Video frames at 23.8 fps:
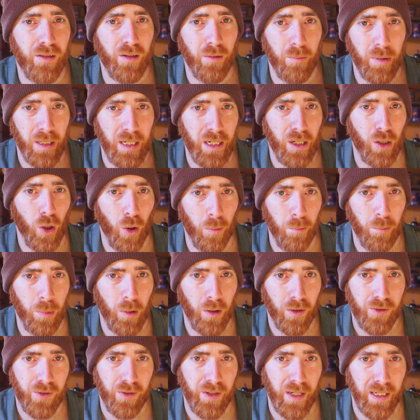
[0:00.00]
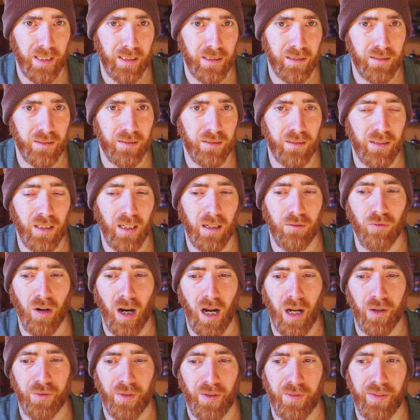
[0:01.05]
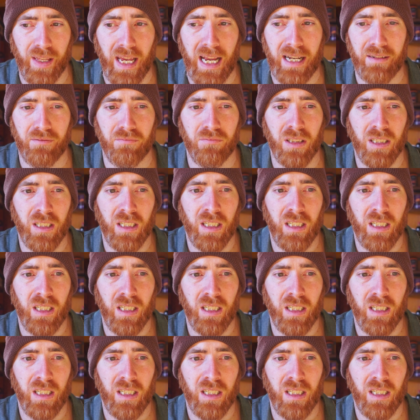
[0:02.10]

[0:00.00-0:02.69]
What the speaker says: to be composting rather than